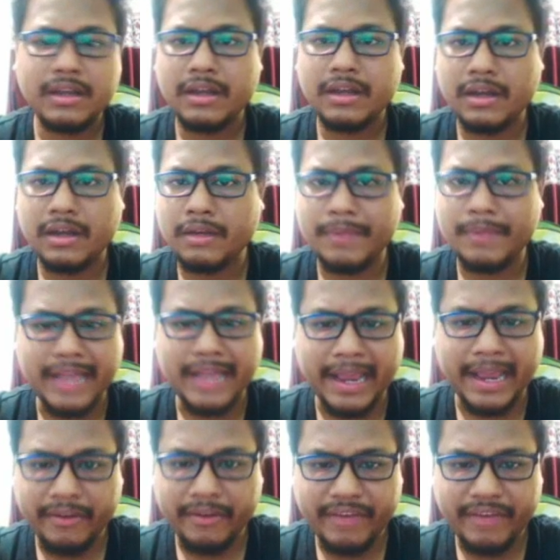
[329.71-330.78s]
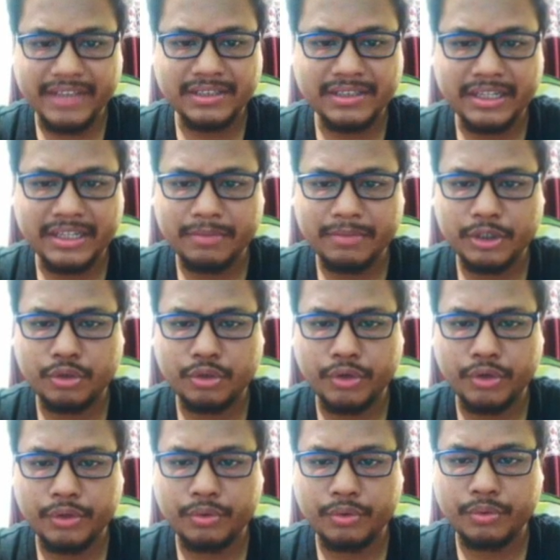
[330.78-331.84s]
But anyways, let me show
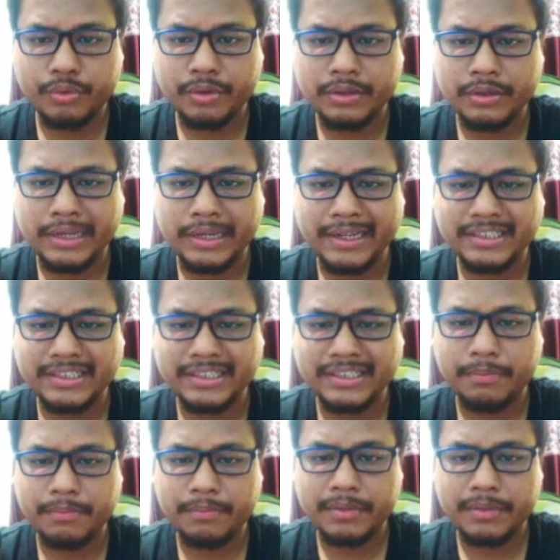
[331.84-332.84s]
you an example.